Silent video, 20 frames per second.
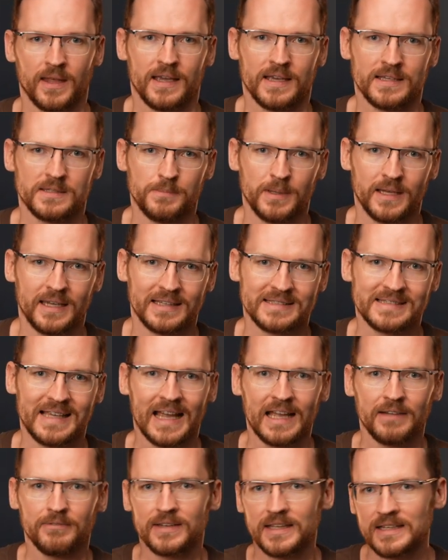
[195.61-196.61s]
is because I
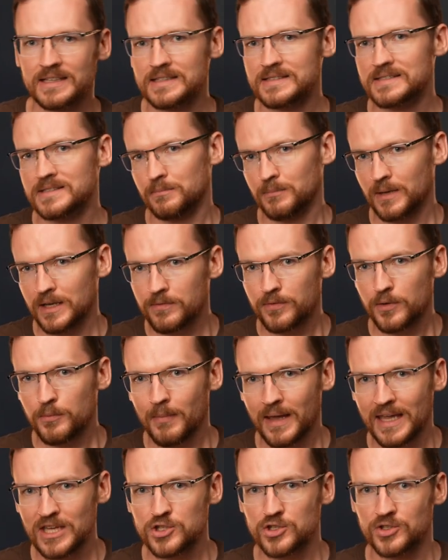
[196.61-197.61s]
have hidden some
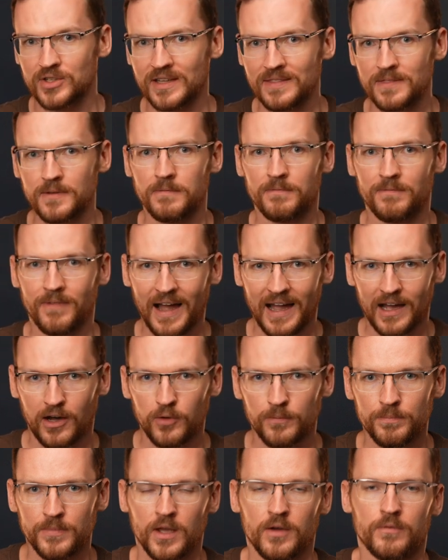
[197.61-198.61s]
information in the
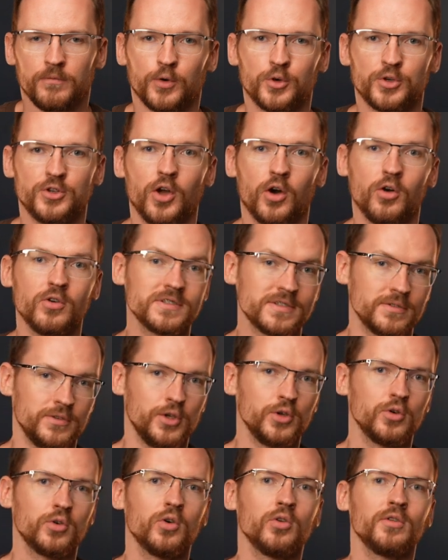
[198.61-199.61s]
file for those of
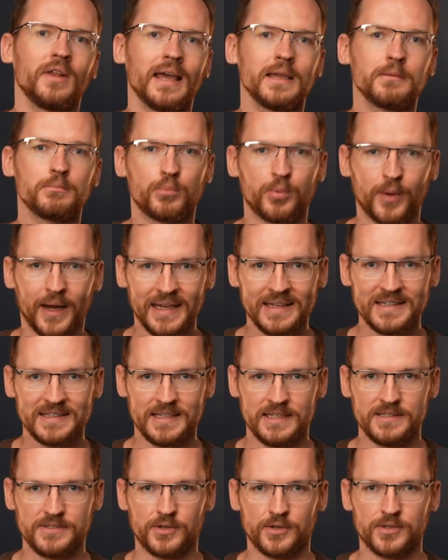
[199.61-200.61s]
you who like brain
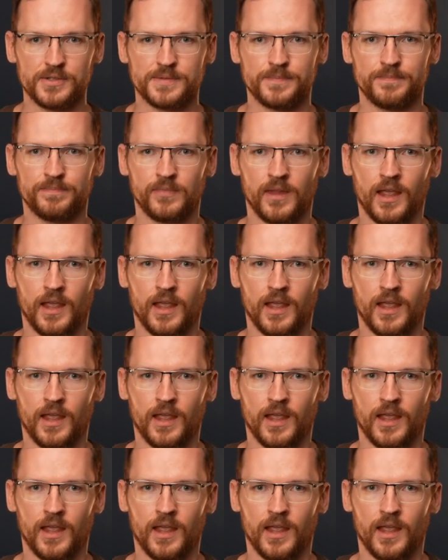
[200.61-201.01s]
teasers.